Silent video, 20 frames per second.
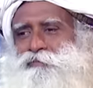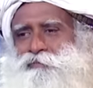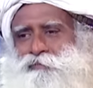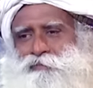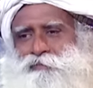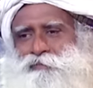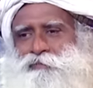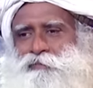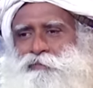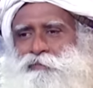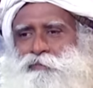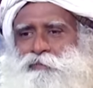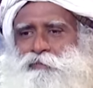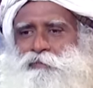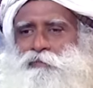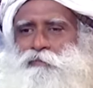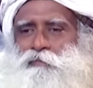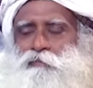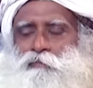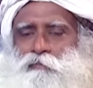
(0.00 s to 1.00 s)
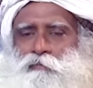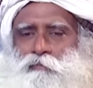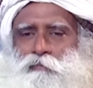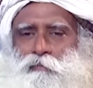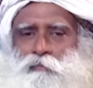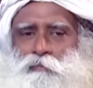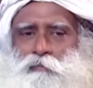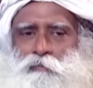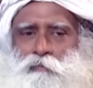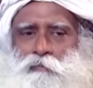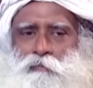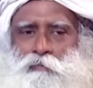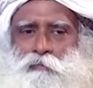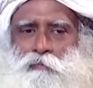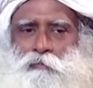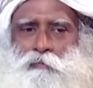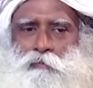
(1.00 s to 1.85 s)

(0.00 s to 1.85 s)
Nobody speaks.